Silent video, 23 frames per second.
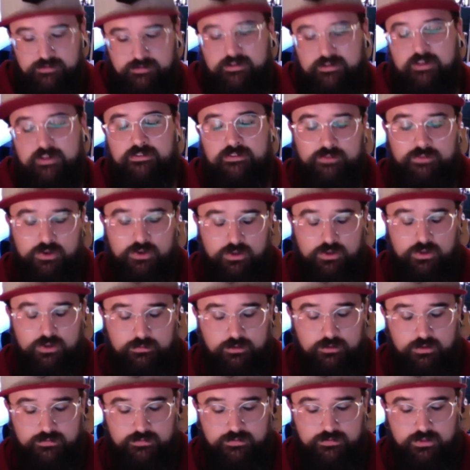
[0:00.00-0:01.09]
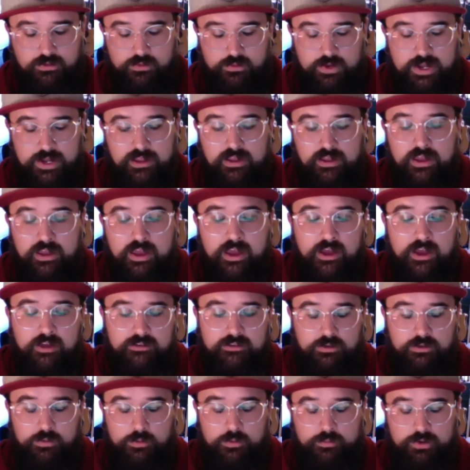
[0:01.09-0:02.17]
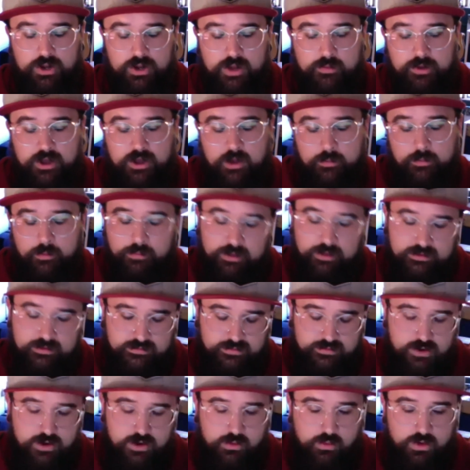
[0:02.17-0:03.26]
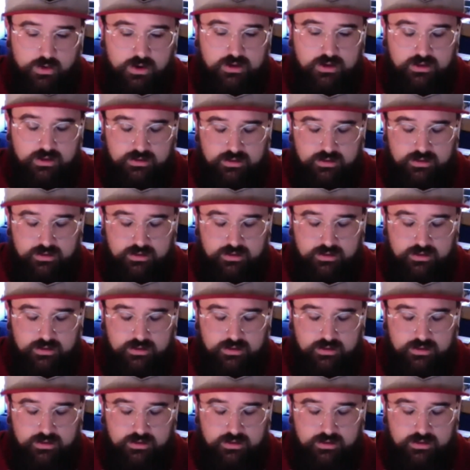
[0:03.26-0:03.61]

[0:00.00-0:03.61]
session. Volume 2 is for the wedding. So we'll put up a couple pieces of artwork